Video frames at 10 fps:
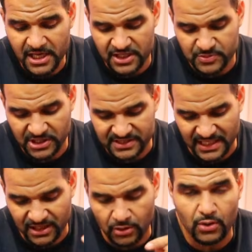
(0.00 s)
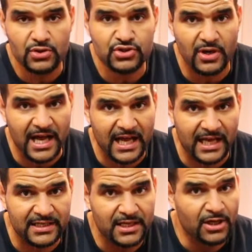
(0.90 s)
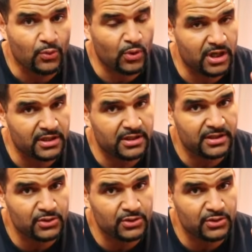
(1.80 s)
is because I could also add what